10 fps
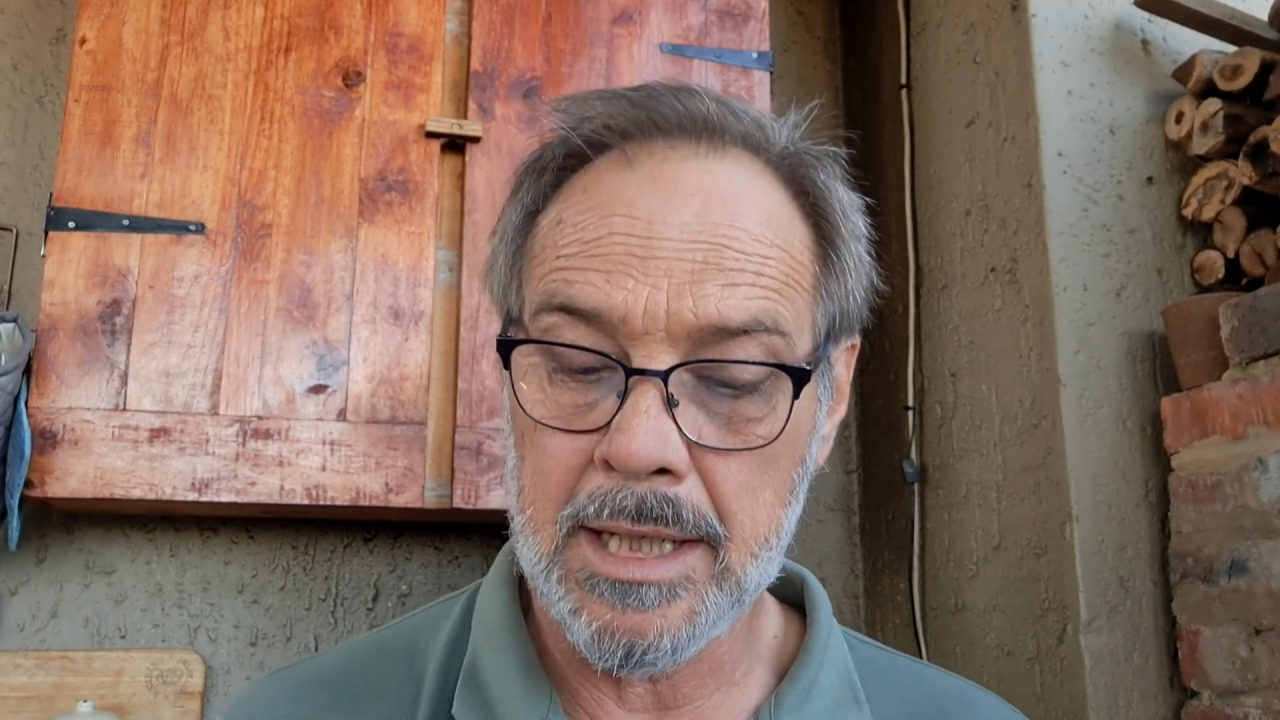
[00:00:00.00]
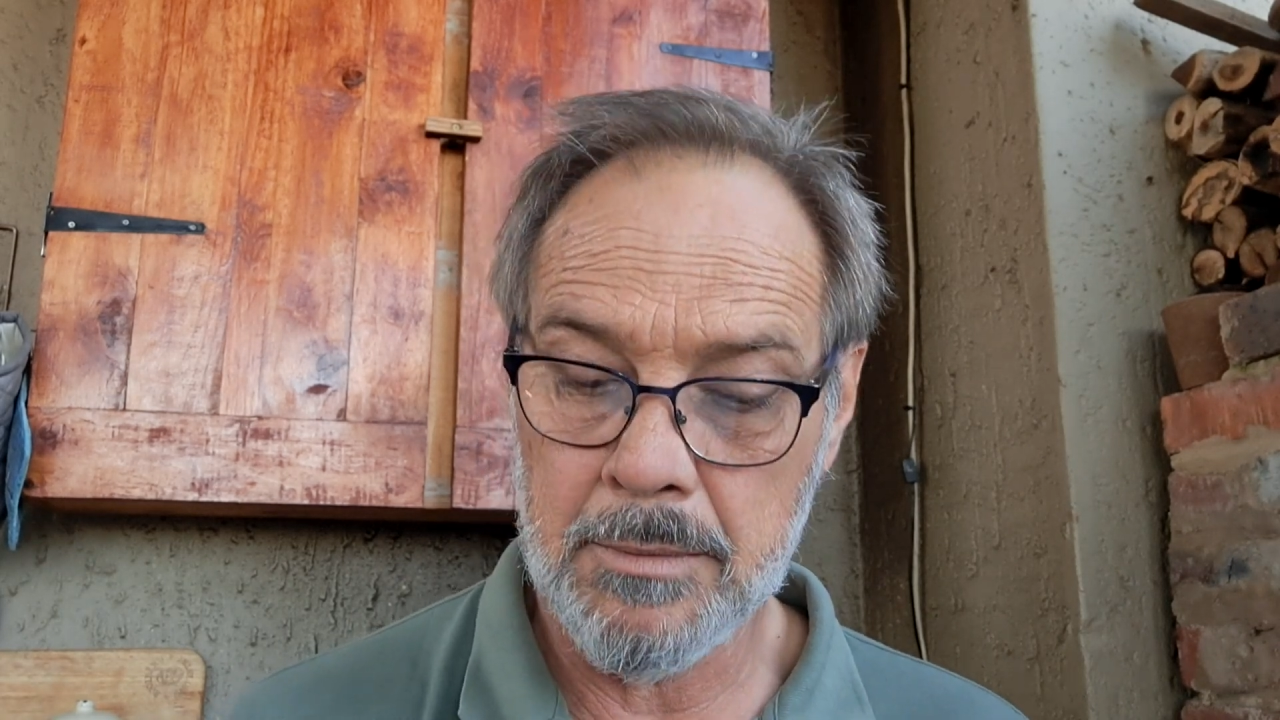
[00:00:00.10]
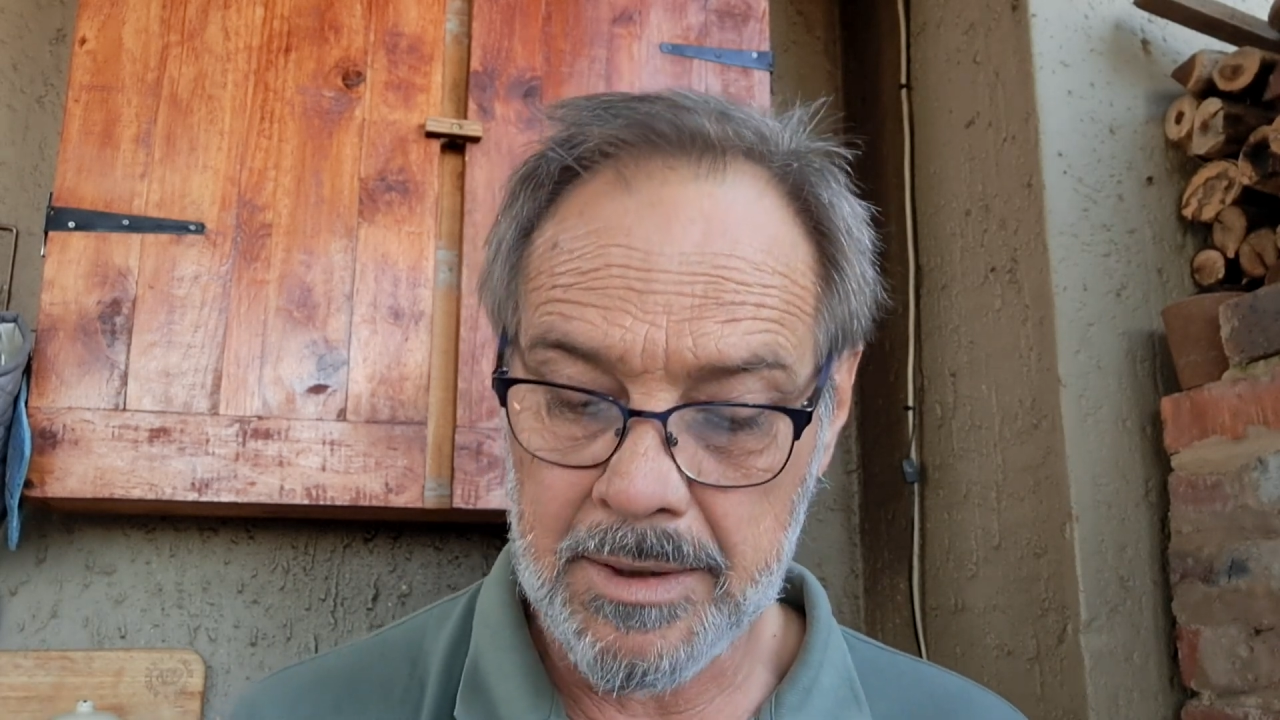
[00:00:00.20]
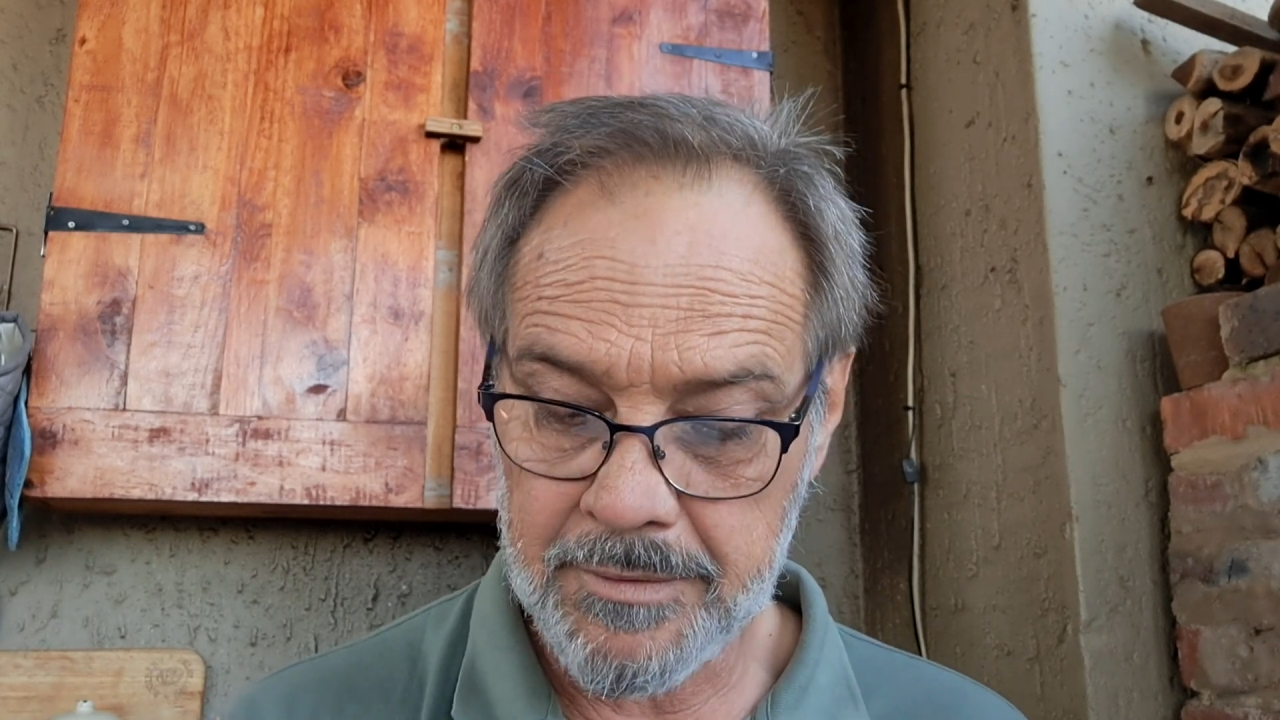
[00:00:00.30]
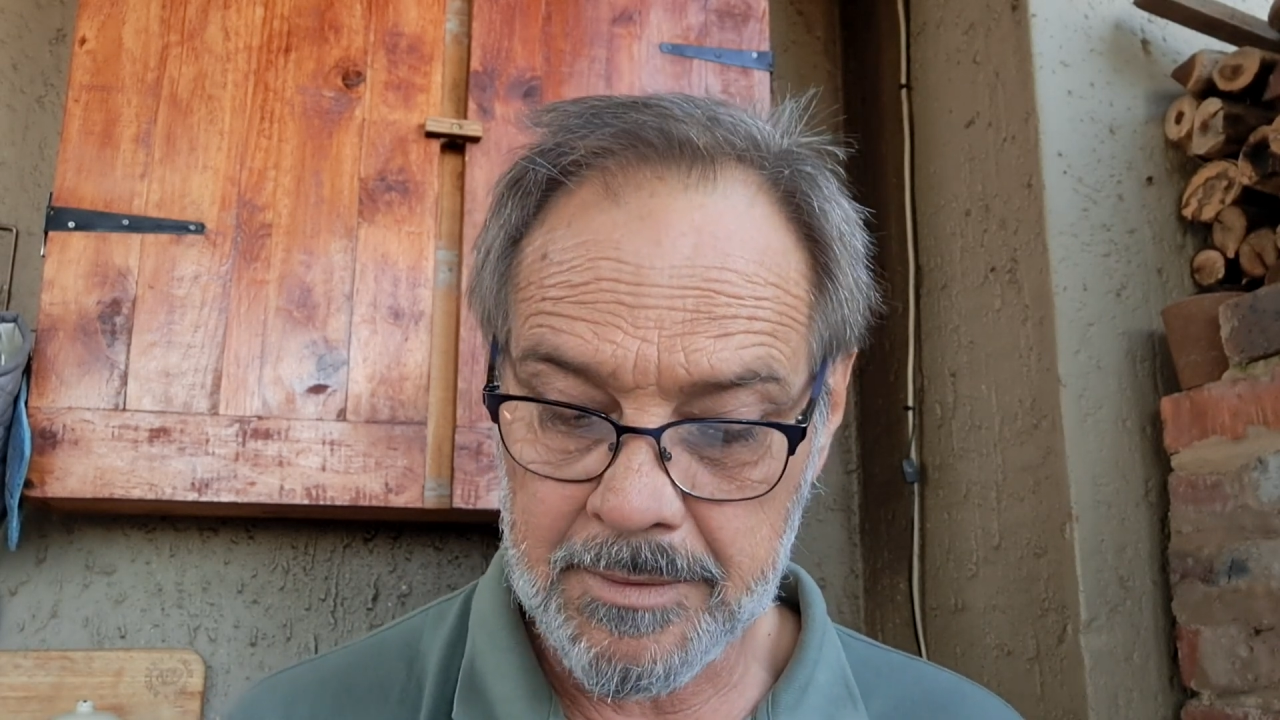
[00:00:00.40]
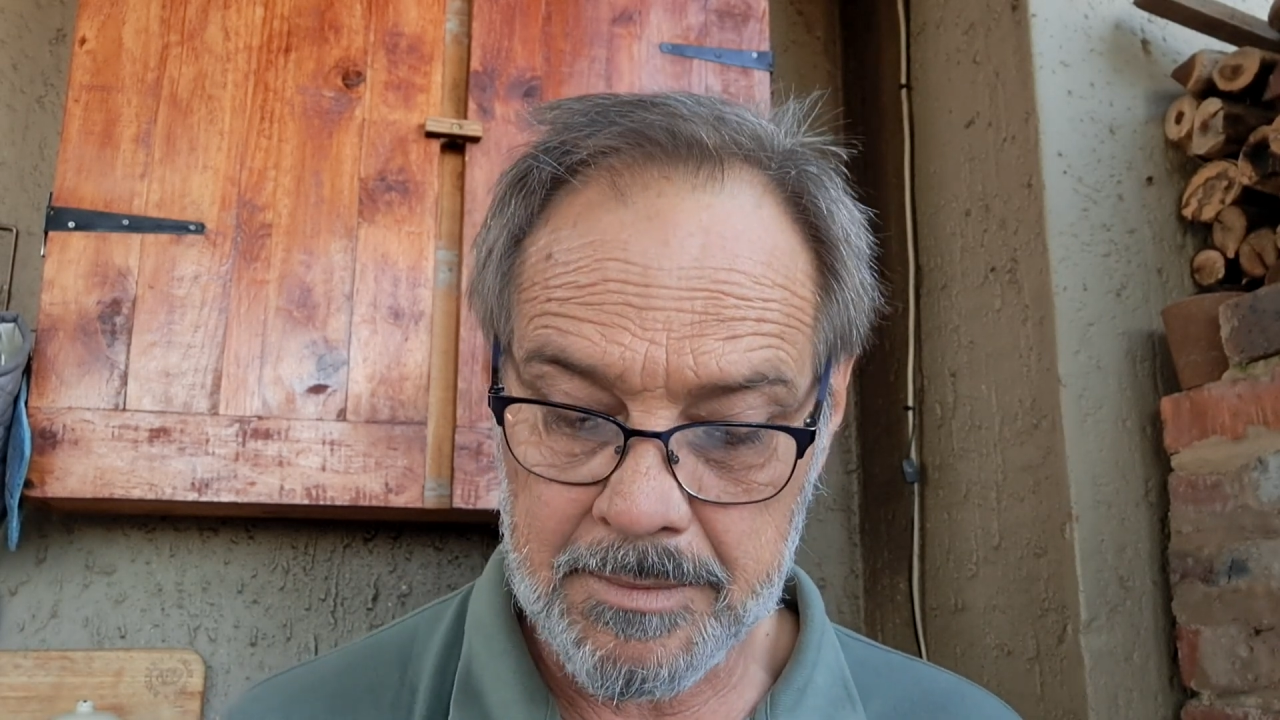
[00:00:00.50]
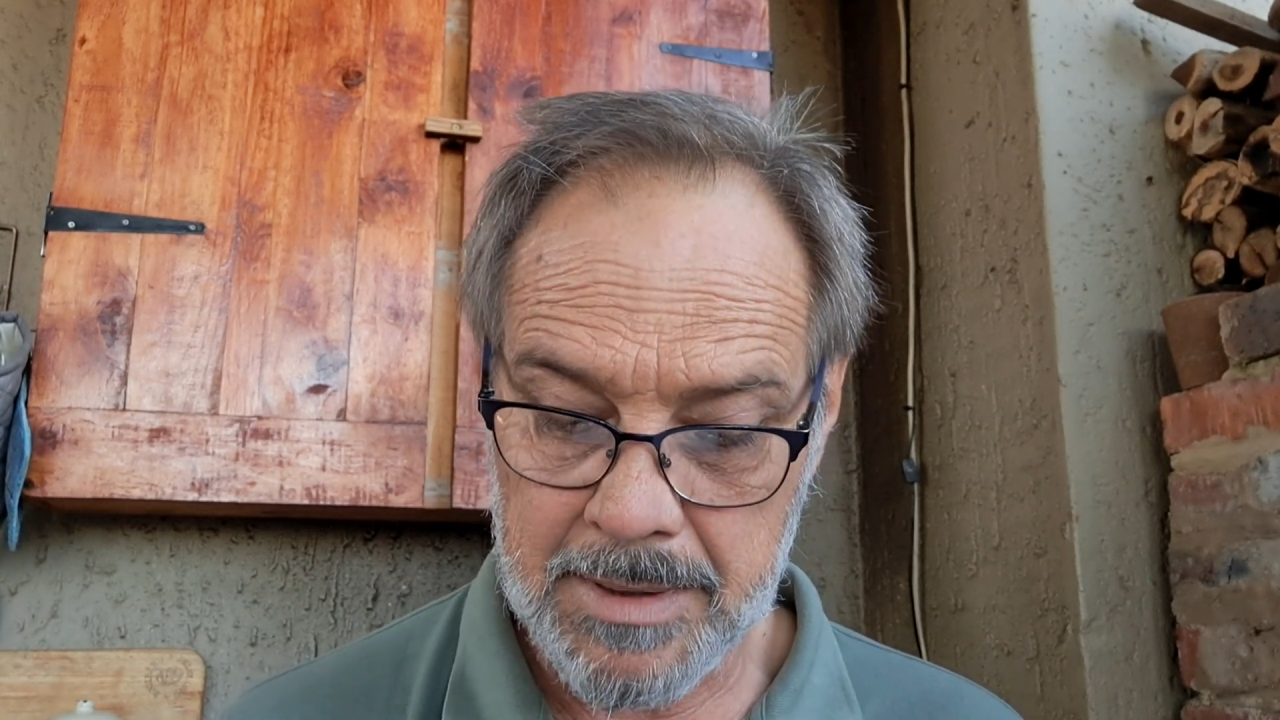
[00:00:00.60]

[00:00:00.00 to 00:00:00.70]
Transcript: away from the